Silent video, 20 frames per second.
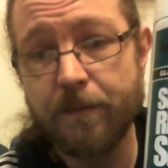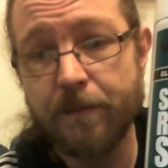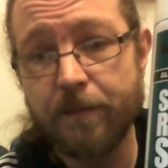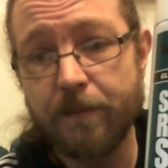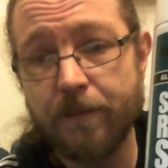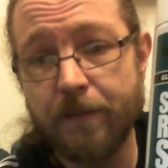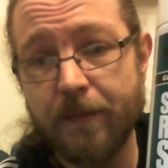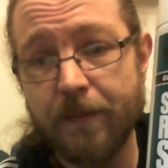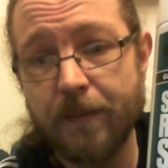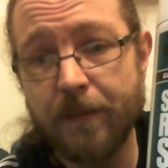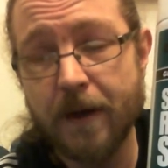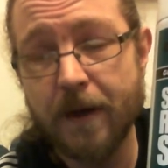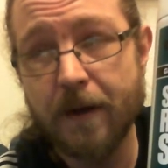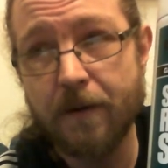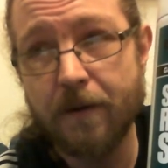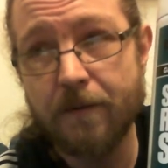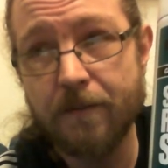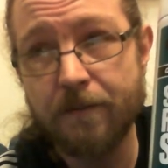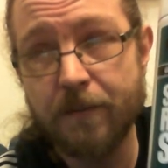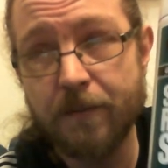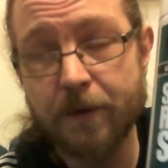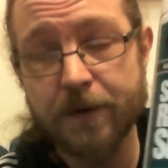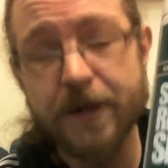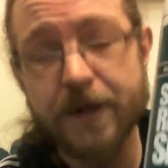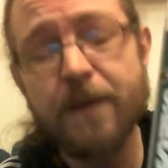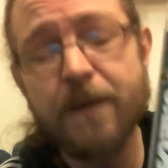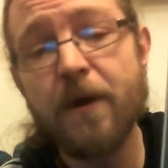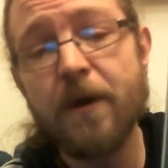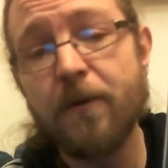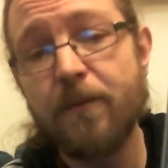now you'll see by
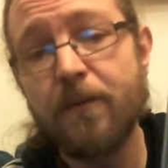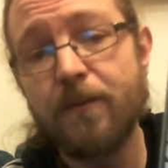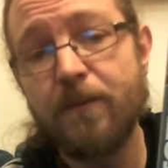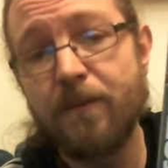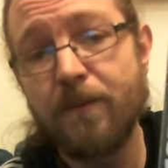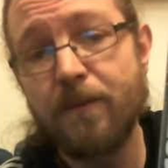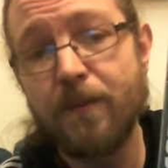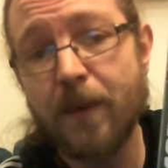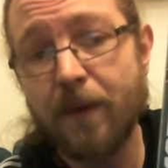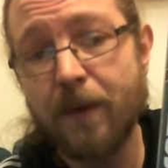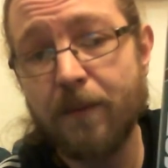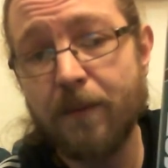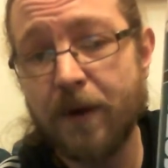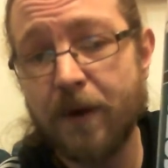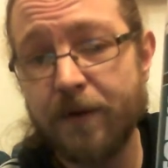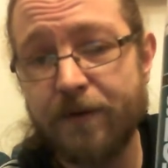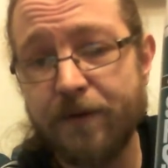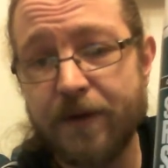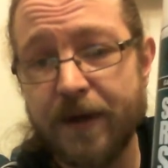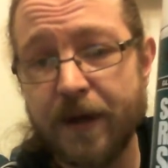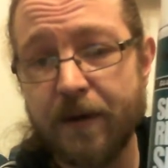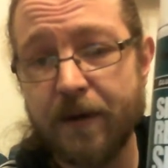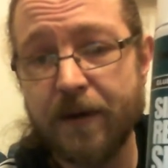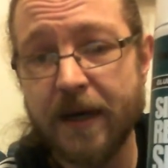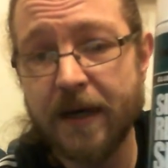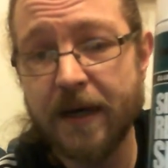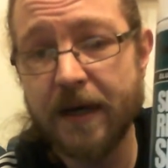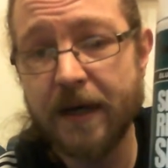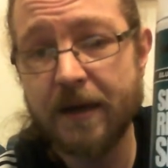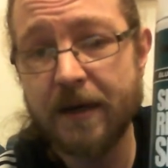the video
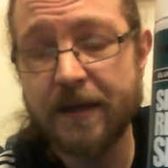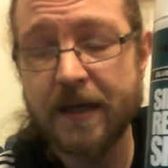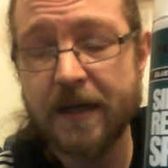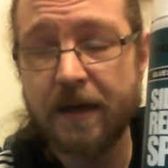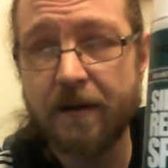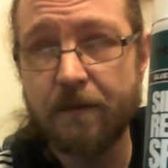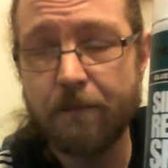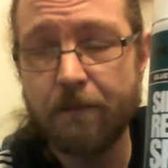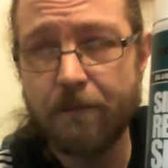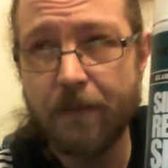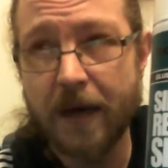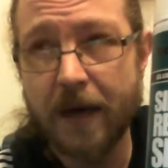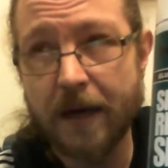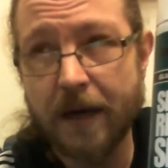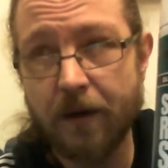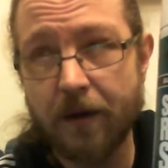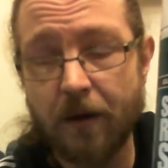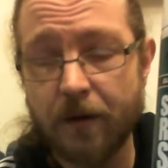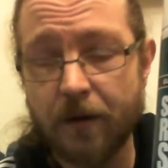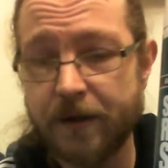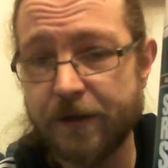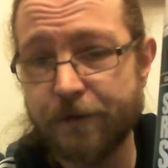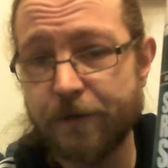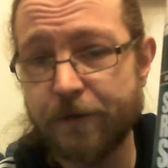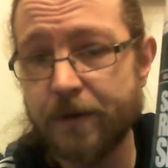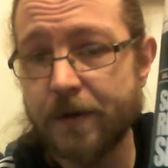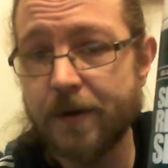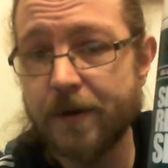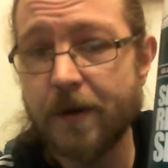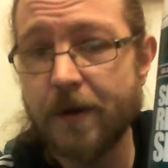it didn't make a lot of difference,
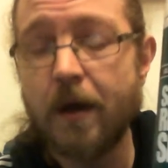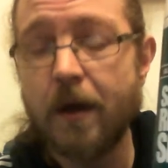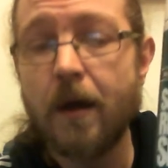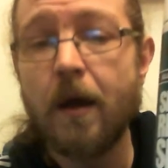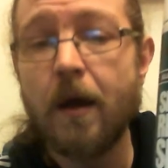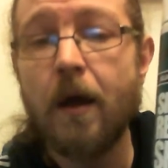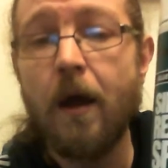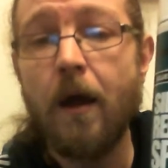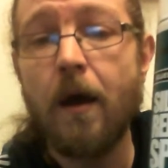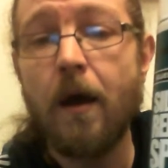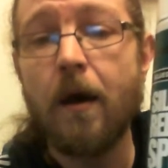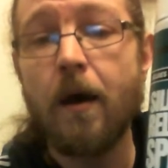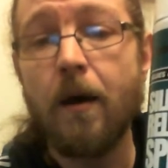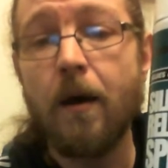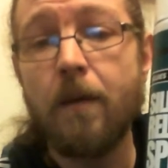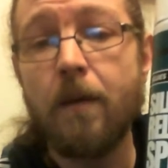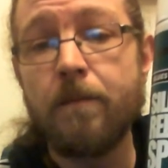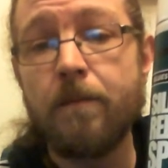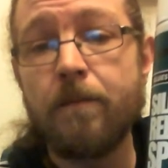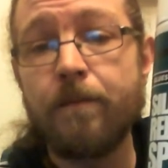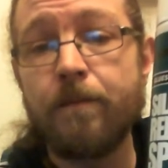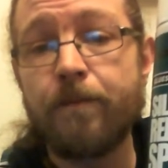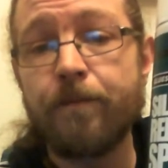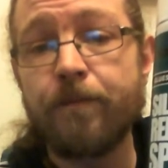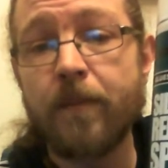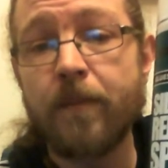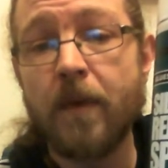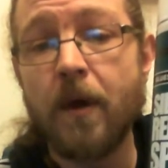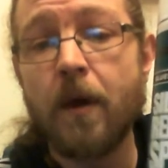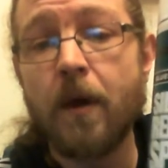
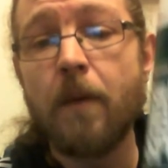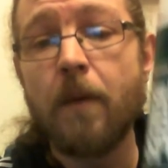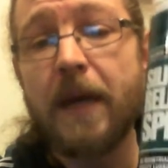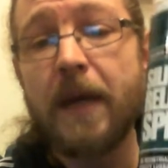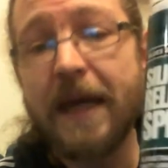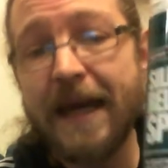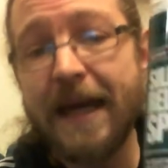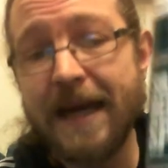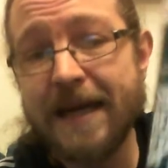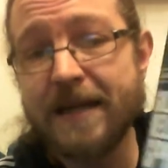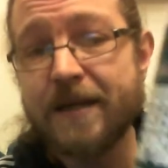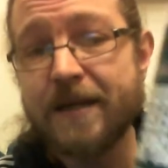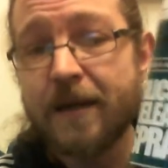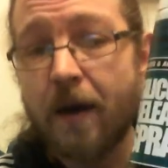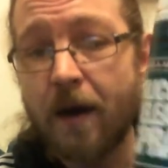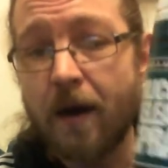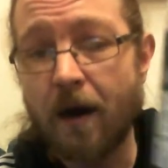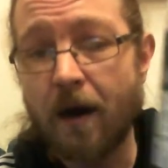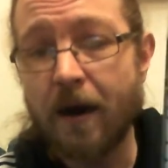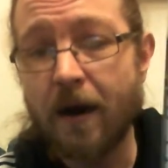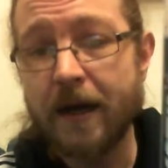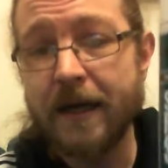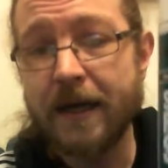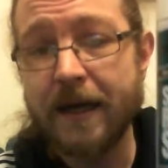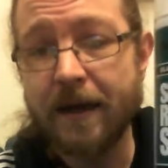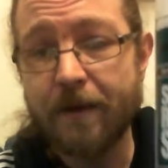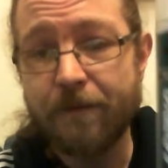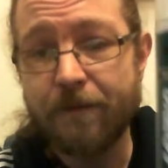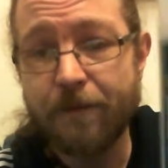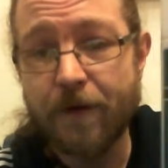but it is highly
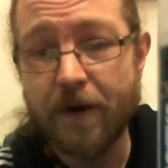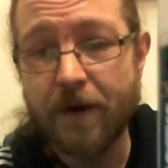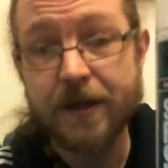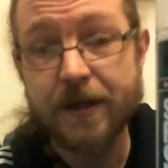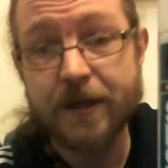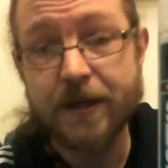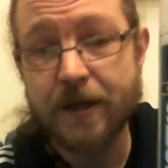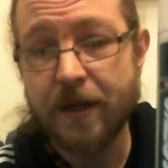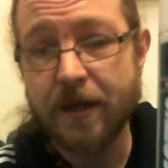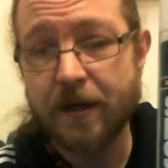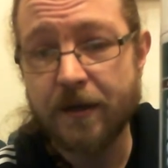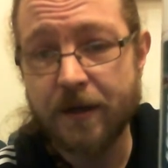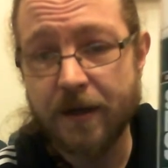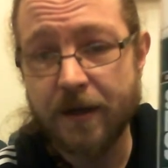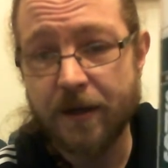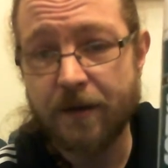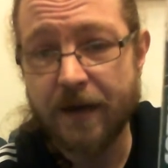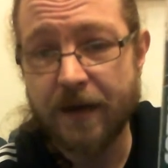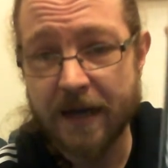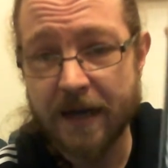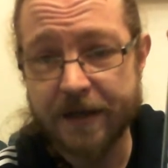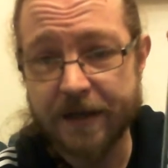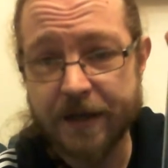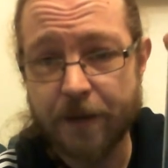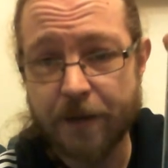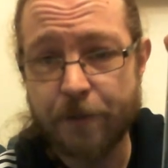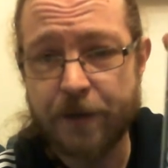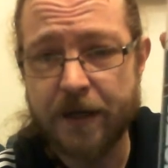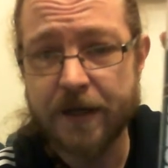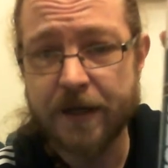advised that you get some of
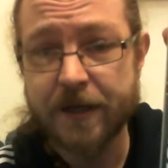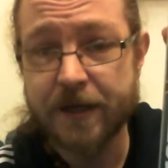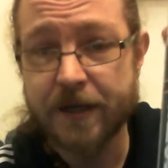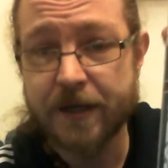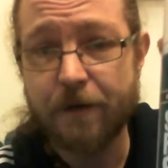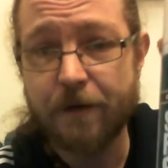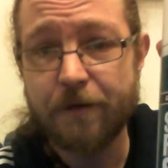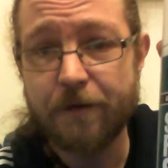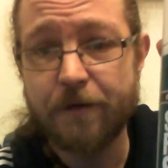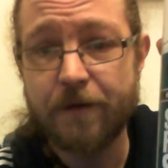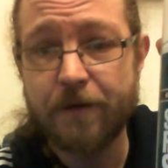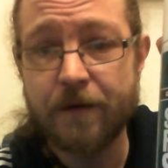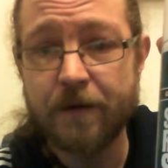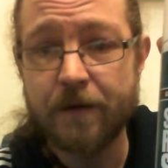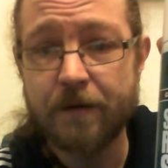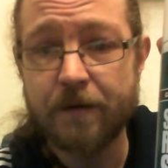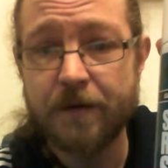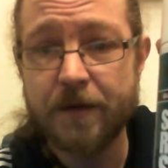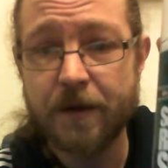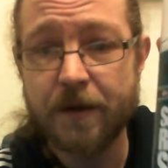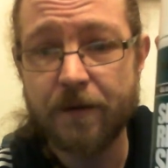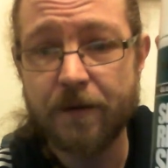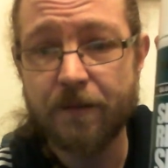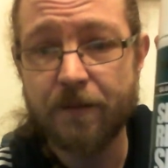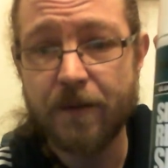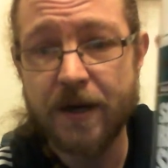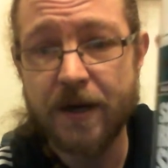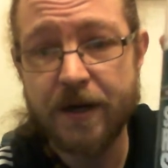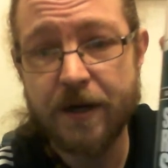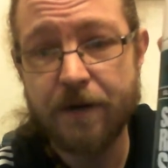this stuff, so that when
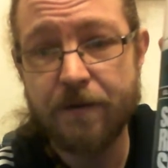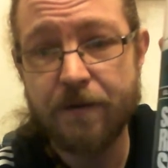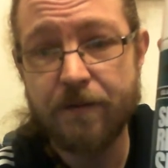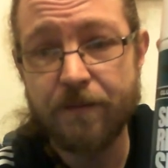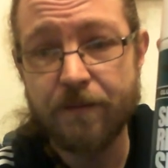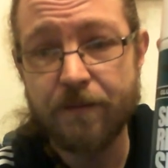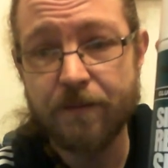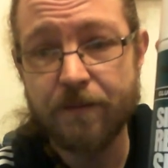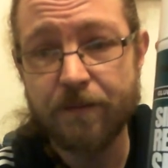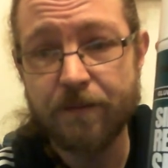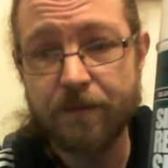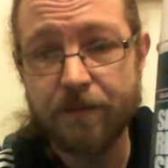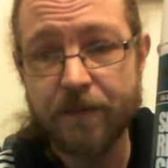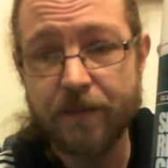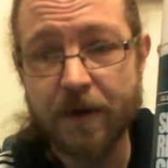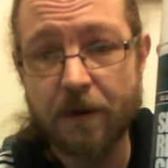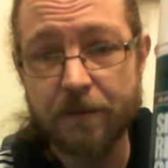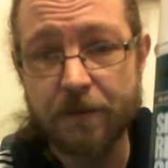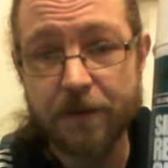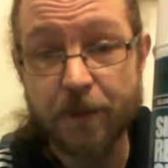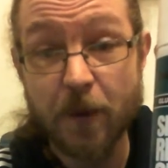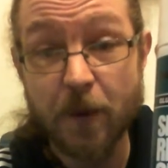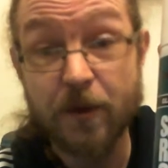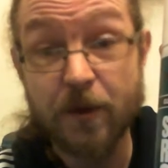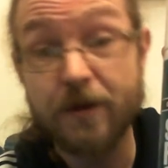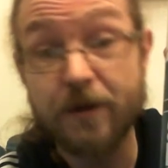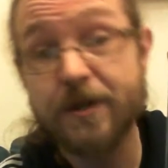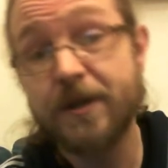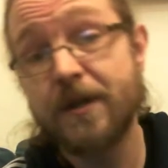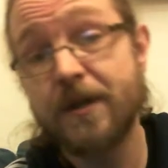you come to pull your
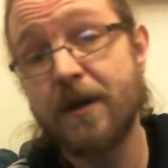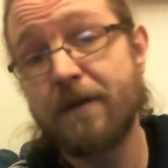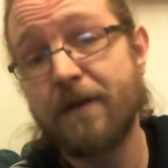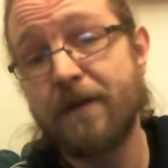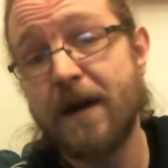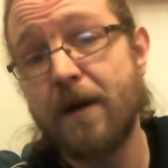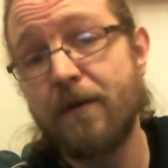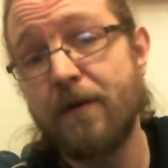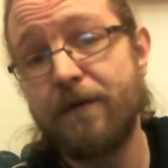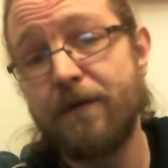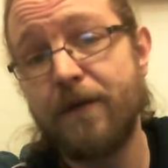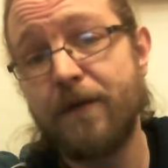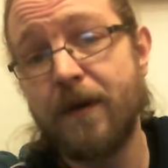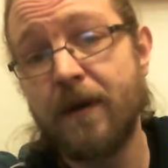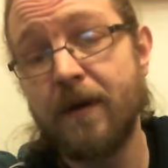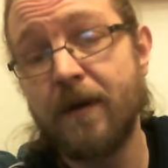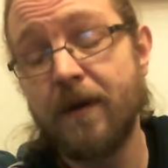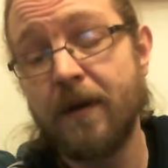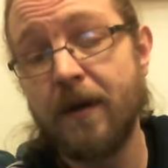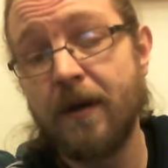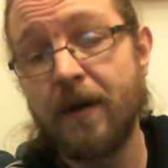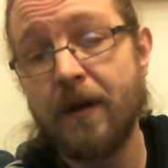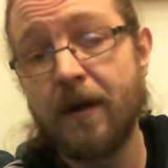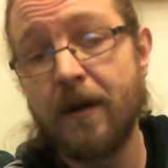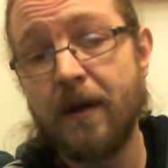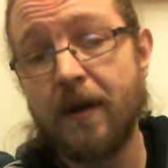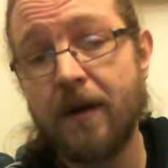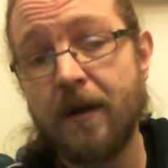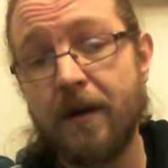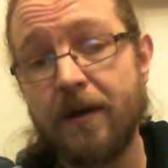stuff out of the
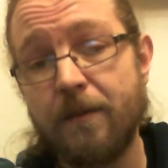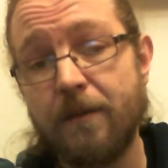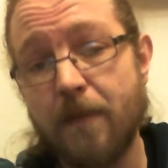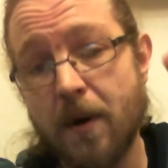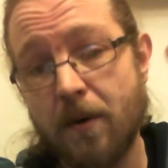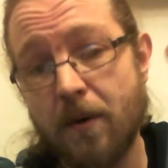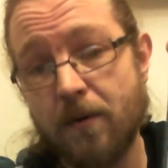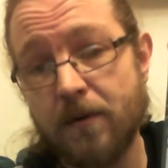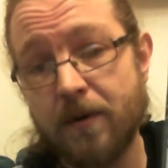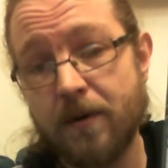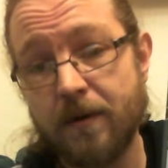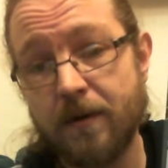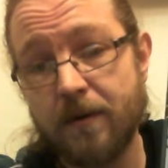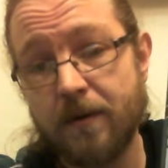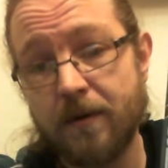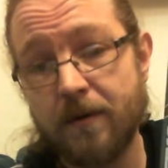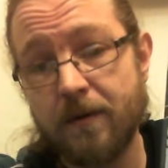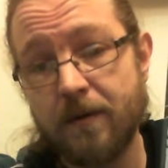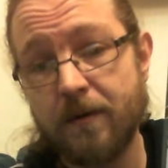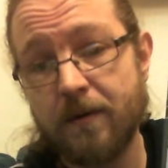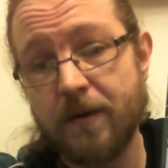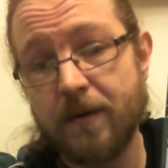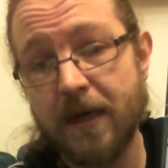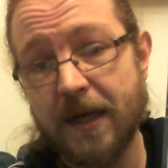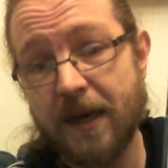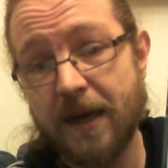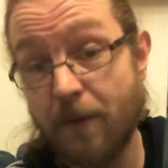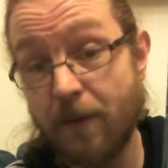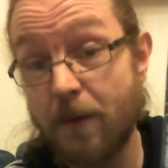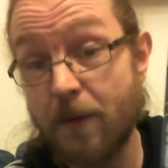mold, it
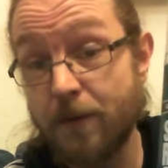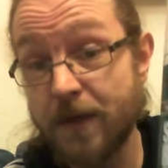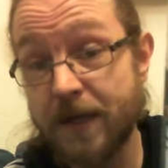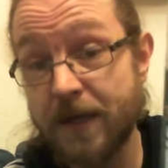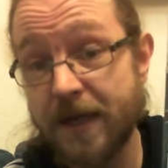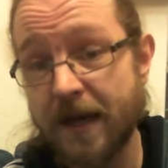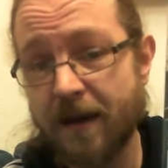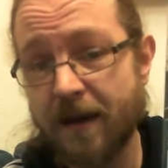won't stick.